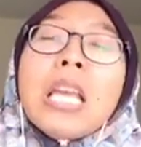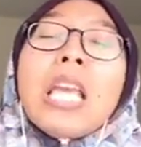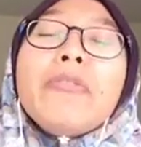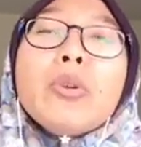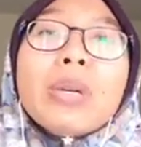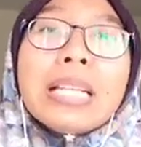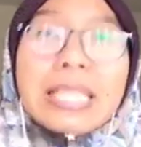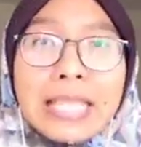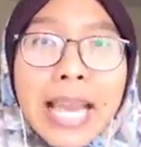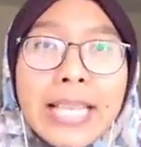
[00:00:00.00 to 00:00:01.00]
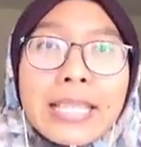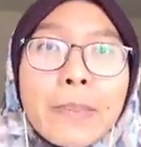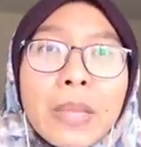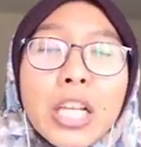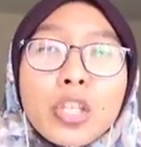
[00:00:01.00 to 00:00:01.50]
if you want to say
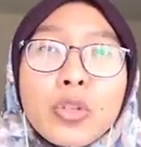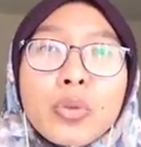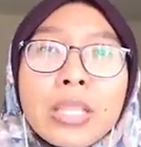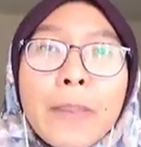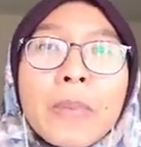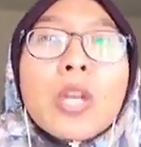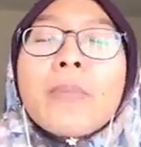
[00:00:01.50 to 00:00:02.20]
something and do something,